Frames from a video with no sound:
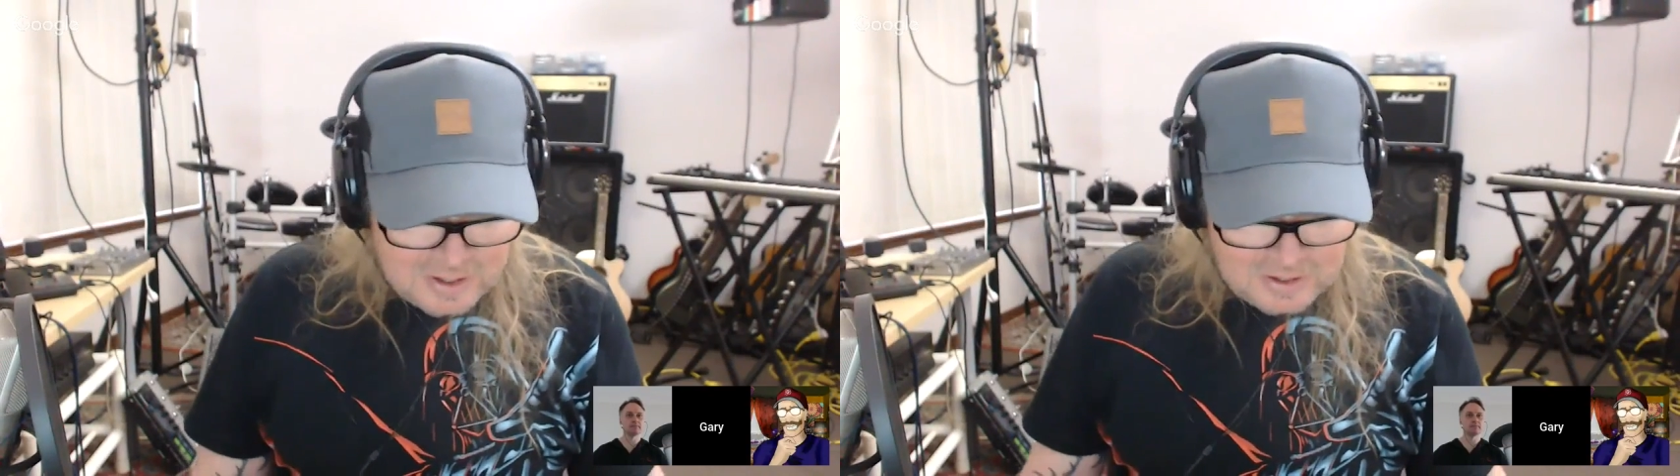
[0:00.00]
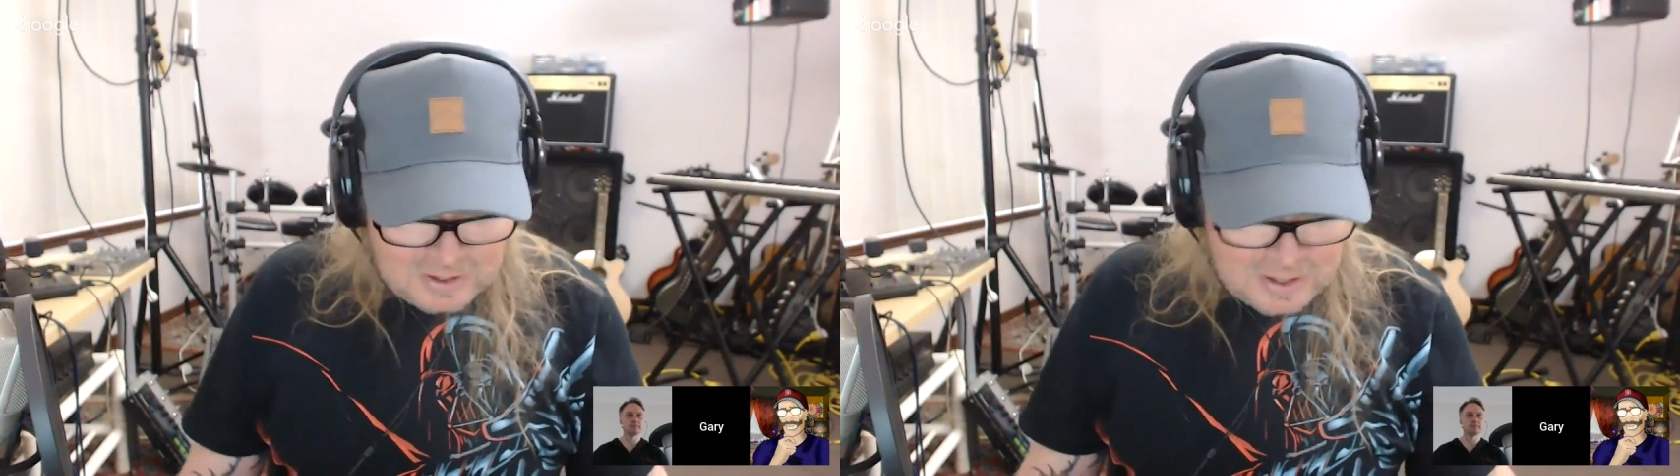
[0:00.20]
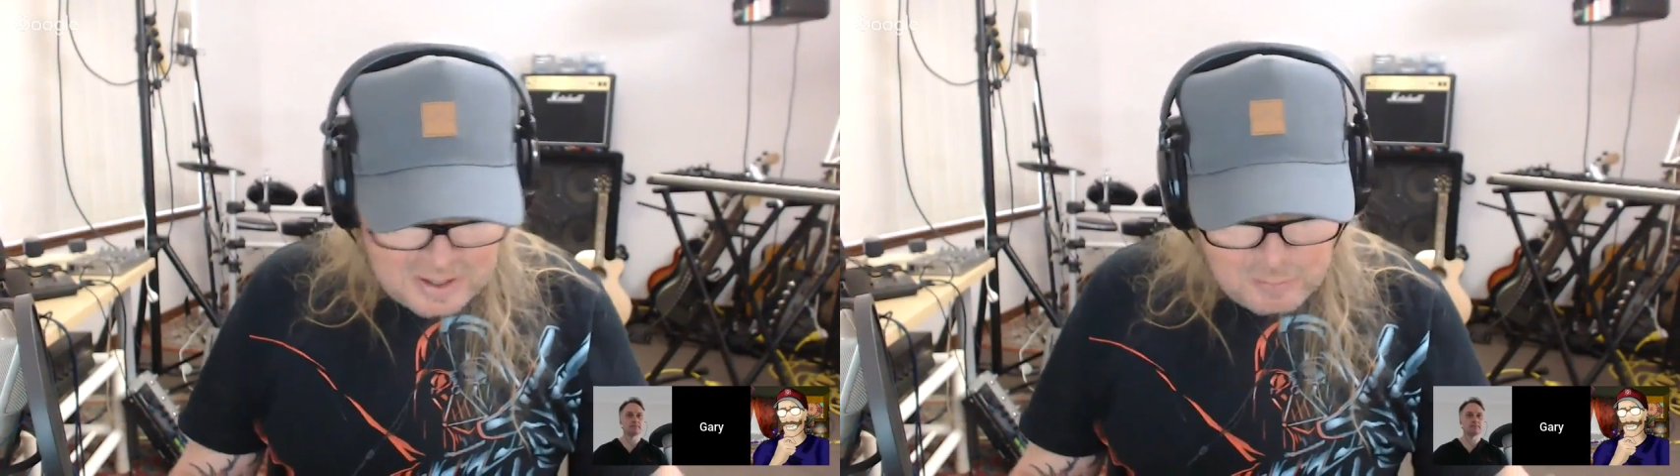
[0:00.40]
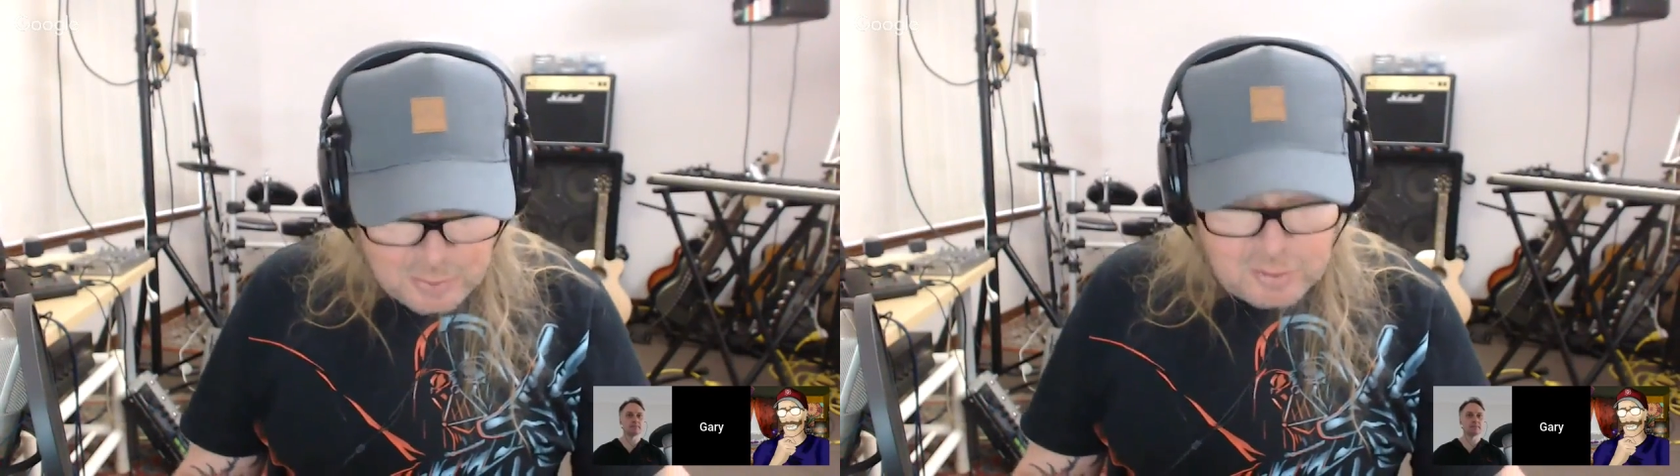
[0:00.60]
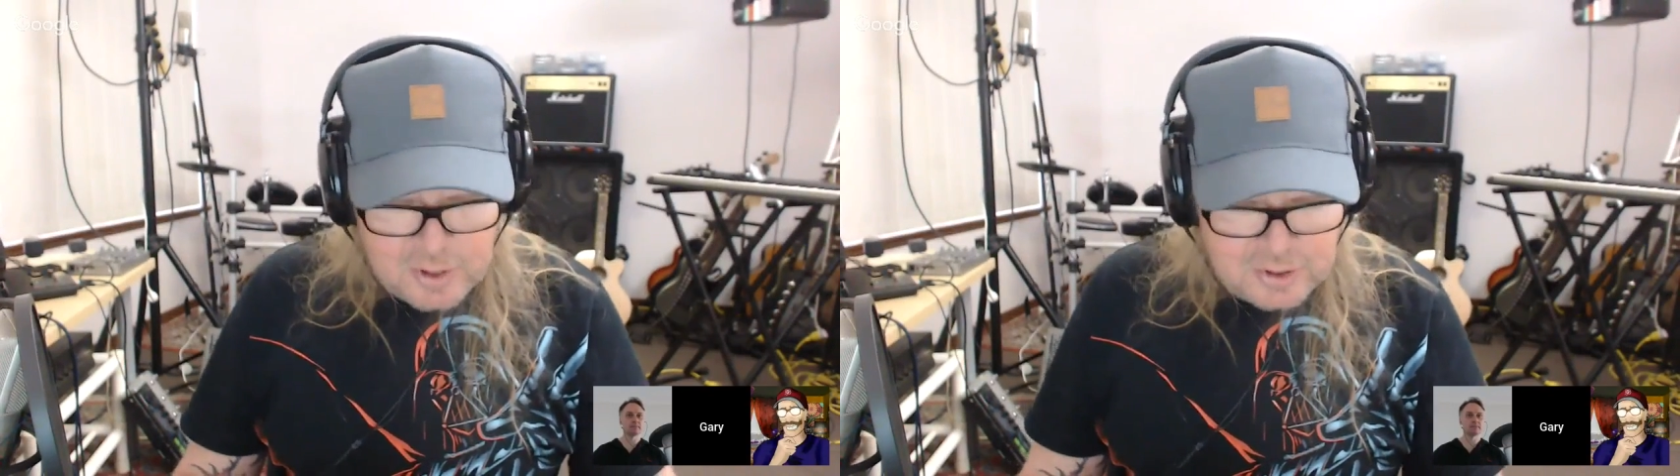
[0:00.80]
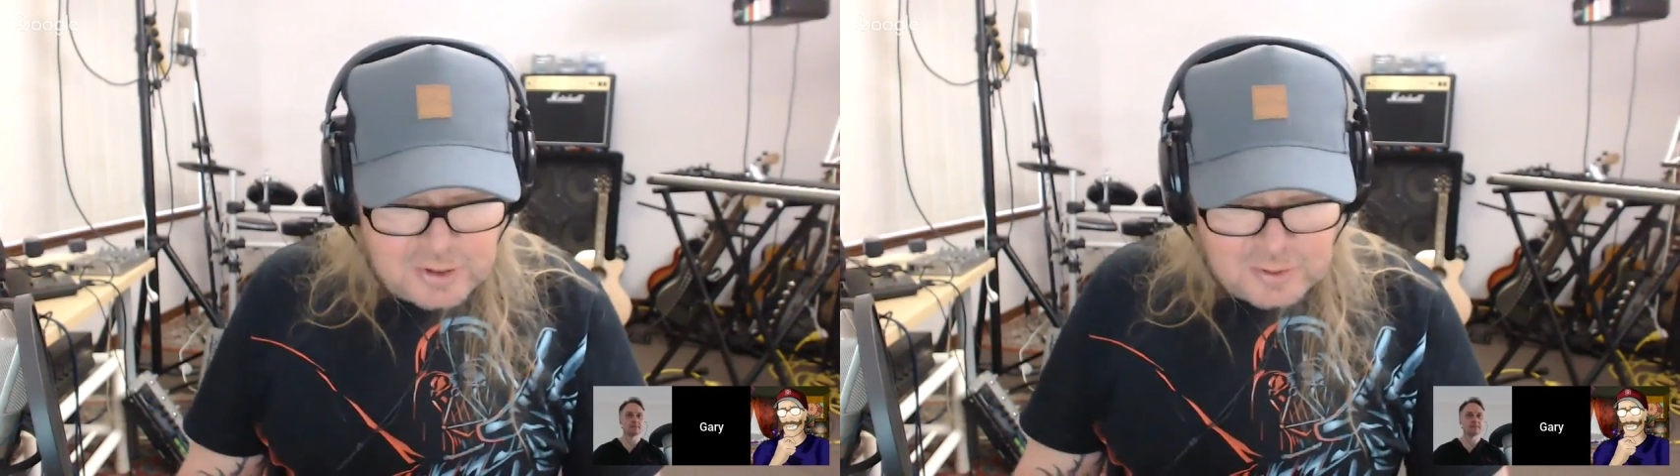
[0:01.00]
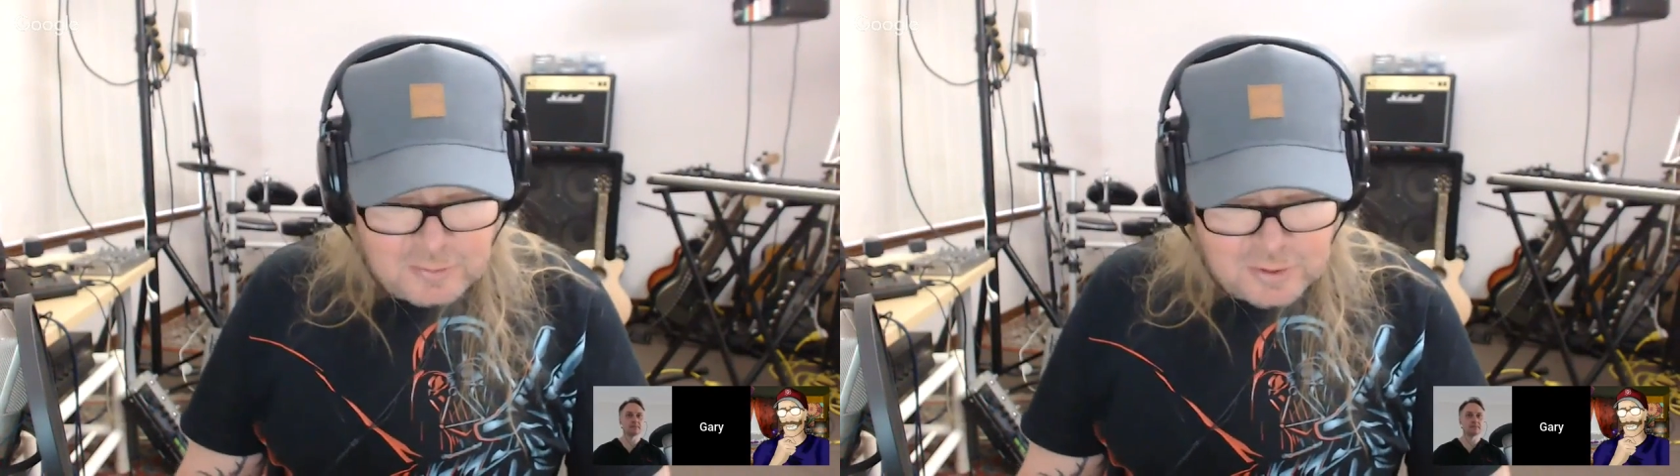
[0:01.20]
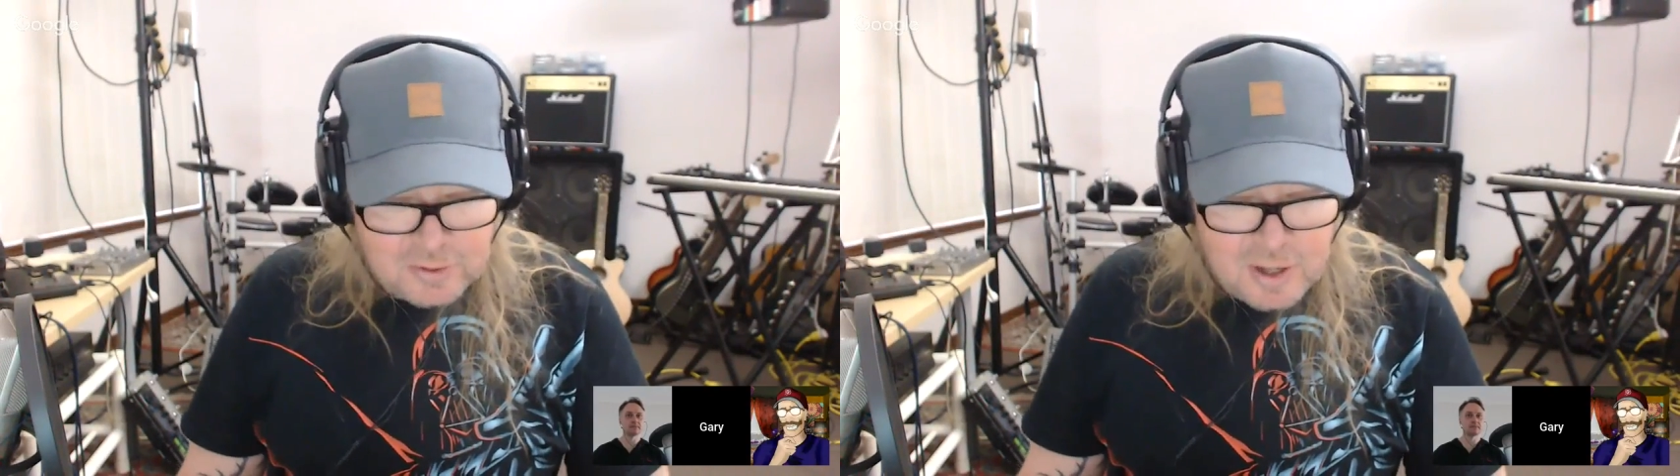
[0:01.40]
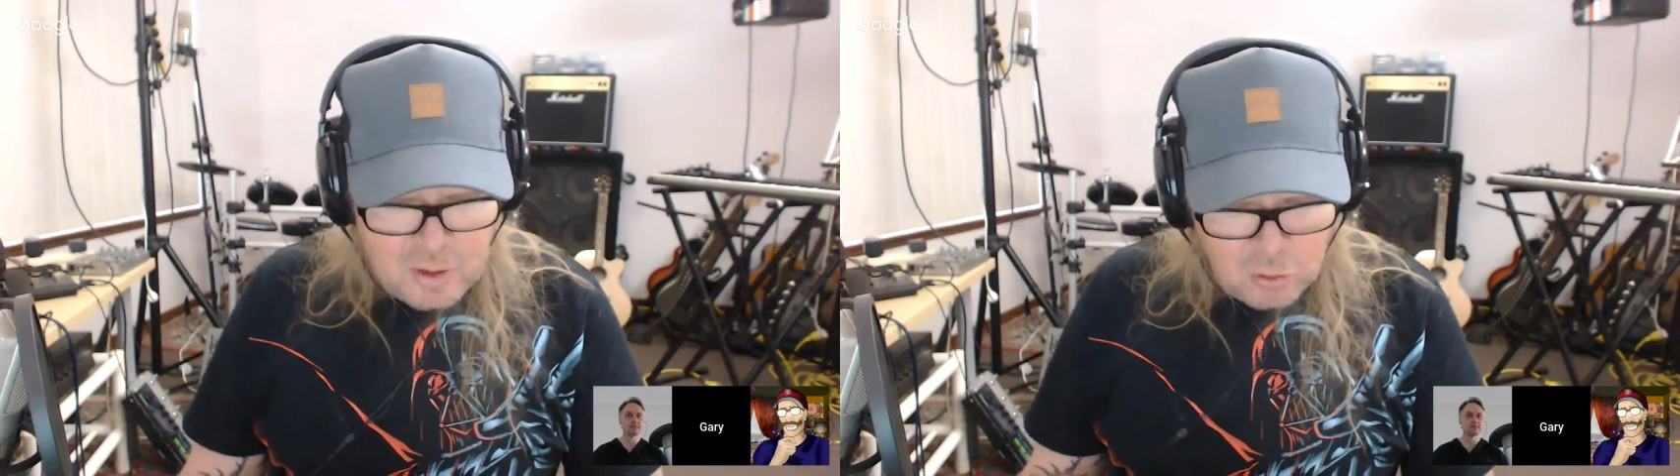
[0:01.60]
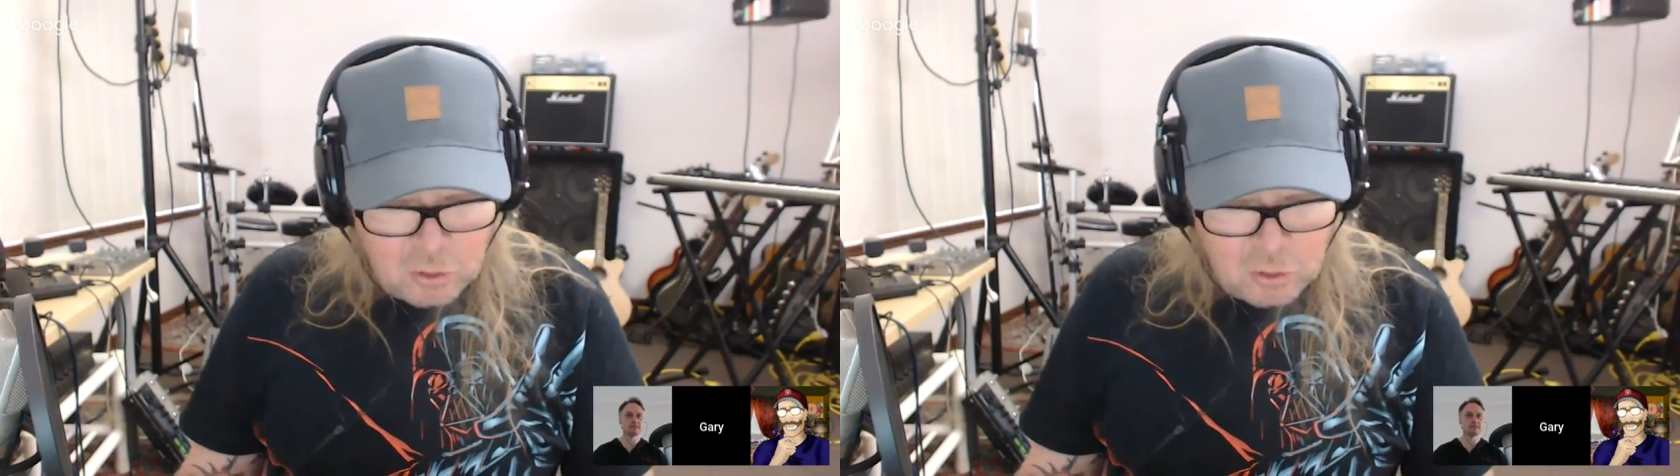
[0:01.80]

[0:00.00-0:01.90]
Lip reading: and progressives of Australia all